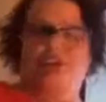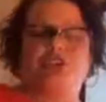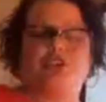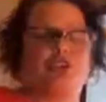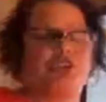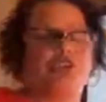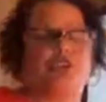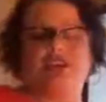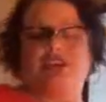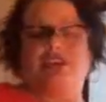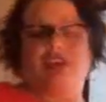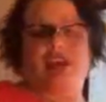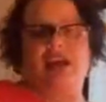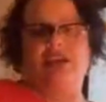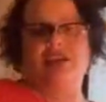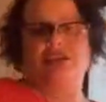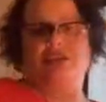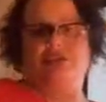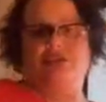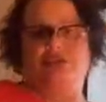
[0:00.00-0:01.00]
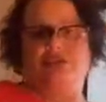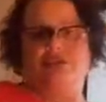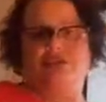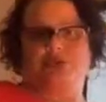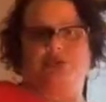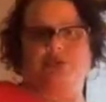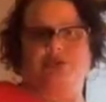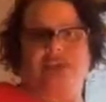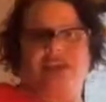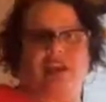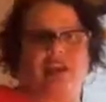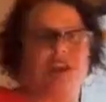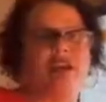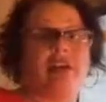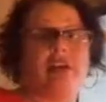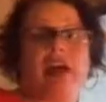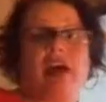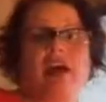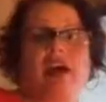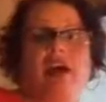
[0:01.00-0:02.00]
You can connect to the
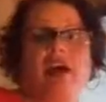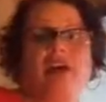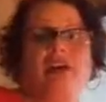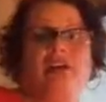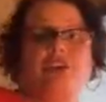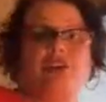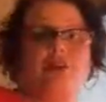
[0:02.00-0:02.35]
internet,